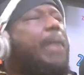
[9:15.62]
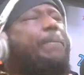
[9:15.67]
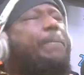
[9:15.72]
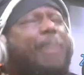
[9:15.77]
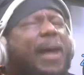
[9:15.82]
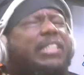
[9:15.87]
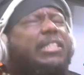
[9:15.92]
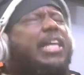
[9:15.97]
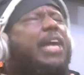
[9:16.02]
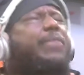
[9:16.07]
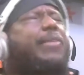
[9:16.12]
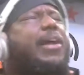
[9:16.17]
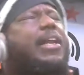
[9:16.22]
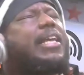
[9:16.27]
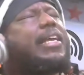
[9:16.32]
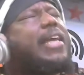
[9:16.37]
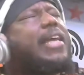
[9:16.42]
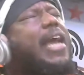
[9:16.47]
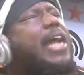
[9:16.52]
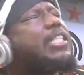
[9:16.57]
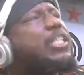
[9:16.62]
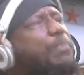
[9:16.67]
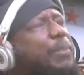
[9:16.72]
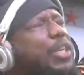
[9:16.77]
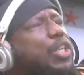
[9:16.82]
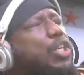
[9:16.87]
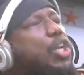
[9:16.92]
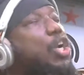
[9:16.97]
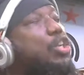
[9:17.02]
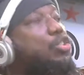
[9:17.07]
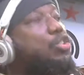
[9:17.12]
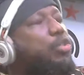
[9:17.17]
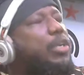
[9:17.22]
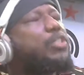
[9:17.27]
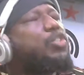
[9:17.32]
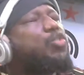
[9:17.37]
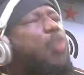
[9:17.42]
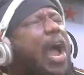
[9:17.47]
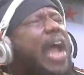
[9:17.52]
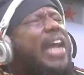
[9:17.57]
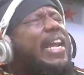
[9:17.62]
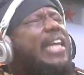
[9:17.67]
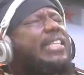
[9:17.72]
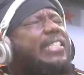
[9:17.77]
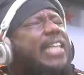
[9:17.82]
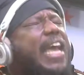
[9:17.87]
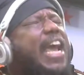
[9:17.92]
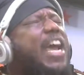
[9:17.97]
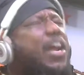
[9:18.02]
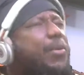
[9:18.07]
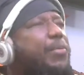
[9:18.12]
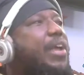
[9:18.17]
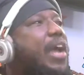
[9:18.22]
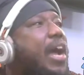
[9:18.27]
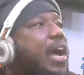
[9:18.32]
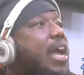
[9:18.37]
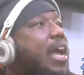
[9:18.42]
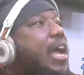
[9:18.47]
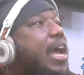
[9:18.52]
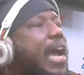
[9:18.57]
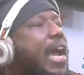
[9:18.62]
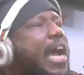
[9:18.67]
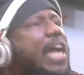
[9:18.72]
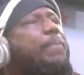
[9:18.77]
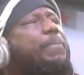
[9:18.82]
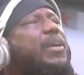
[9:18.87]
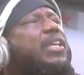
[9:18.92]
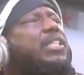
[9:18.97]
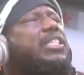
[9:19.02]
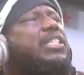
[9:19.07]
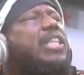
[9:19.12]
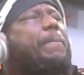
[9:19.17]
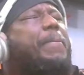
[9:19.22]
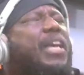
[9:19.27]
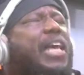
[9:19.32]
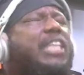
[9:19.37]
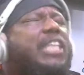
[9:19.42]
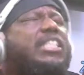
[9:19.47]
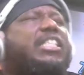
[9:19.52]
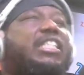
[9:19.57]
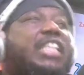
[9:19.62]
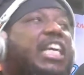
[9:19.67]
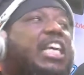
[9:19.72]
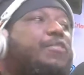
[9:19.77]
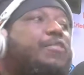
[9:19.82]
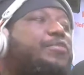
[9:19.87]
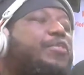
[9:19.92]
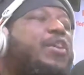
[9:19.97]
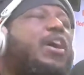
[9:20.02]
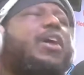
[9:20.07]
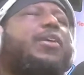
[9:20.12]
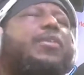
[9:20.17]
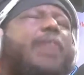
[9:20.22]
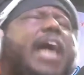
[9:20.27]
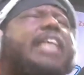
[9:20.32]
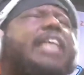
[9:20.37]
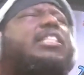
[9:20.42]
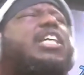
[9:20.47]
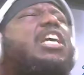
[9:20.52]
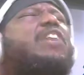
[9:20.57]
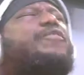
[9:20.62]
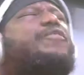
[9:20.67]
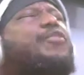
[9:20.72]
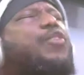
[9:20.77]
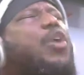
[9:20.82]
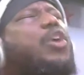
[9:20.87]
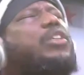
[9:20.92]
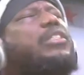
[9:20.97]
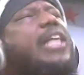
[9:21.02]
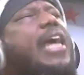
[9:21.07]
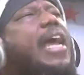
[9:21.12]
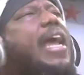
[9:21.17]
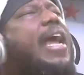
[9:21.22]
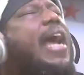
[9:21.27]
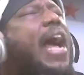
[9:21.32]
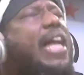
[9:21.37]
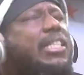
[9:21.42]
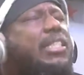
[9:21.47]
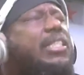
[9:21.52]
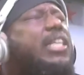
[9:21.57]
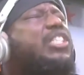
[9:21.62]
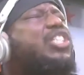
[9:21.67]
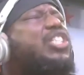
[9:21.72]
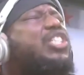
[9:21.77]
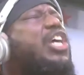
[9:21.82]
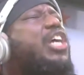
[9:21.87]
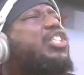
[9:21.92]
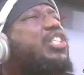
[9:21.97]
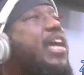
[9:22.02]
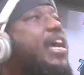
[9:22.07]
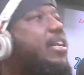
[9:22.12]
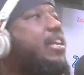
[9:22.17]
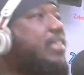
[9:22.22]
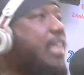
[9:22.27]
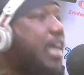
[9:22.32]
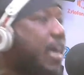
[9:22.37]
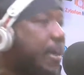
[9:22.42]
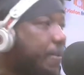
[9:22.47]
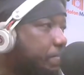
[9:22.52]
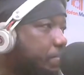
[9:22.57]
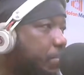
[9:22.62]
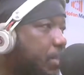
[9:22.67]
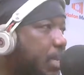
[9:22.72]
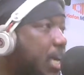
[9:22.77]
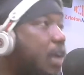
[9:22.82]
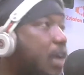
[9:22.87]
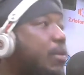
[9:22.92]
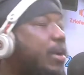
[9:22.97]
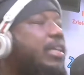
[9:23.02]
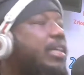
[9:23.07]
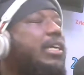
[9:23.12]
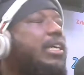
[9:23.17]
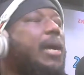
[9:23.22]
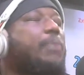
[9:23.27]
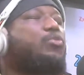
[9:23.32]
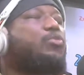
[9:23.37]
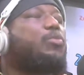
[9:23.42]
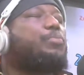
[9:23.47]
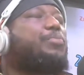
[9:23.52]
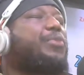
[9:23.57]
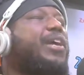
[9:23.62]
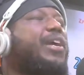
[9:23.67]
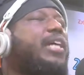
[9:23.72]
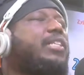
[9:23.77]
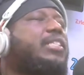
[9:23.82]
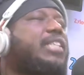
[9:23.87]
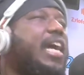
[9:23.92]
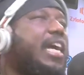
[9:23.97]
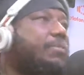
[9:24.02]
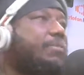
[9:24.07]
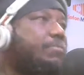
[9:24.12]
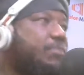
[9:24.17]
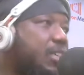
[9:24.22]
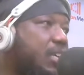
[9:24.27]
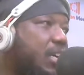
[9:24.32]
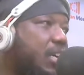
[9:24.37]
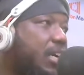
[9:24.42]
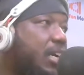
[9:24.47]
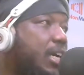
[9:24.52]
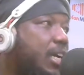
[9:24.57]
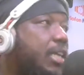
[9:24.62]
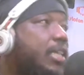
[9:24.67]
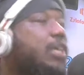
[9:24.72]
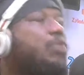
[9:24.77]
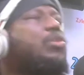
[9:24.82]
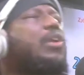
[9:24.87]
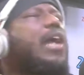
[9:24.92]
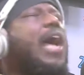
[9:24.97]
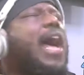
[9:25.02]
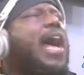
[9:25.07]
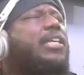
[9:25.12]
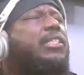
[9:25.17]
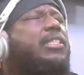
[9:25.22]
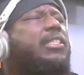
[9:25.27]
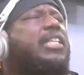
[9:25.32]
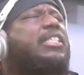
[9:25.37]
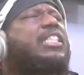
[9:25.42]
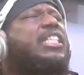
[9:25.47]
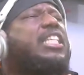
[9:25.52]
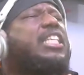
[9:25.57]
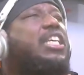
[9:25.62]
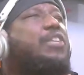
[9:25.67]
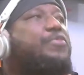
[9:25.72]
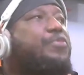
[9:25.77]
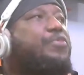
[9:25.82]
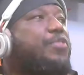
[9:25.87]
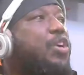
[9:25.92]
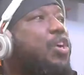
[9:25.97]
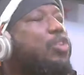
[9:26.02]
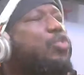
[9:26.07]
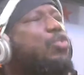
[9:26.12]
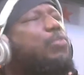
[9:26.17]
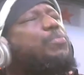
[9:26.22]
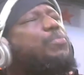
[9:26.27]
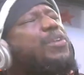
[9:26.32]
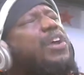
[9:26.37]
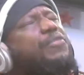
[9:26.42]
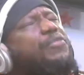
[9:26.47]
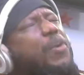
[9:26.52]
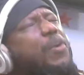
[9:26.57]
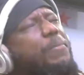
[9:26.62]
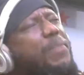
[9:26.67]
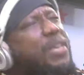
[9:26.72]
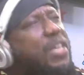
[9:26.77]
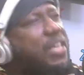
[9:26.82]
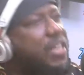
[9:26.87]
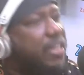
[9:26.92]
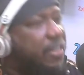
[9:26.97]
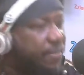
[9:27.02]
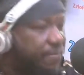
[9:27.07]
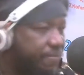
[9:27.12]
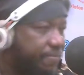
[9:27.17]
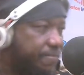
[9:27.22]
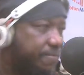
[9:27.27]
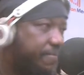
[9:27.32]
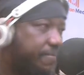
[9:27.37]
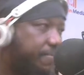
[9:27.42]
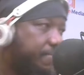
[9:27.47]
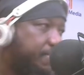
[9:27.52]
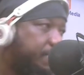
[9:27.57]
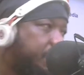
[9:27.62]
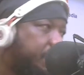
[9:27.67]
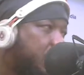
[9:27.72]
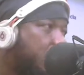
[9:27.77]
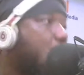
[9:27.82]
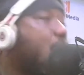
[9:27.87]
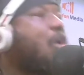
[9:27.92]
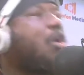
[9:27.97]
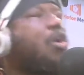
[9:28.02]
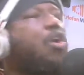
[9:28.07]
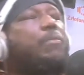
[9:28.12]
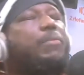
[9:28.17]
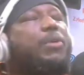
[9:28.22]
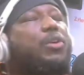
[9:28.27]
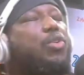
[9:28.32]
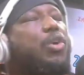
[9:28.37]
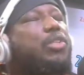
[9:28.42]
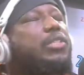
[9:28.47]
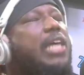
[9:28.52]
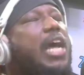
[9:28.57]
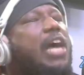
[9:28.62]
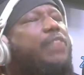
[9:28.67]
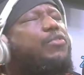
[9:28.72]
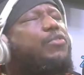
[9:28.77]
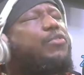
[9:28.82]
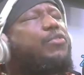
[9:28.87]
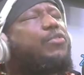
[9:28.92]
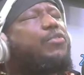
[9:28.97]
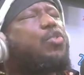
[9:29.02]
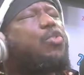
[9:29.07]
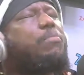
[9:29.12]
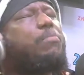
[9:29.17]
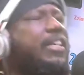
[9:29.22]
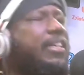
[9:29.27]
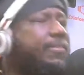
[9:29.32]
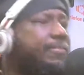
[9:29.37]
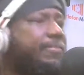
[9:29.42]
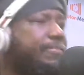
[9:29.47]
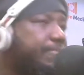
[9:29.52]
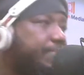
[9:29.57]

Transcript: the pastor relegates me to the toilet area and brings the biggest thief right in front there as the church elder? And when it comes to prayer time, he would ask the thief to pray for me. All because I have no money.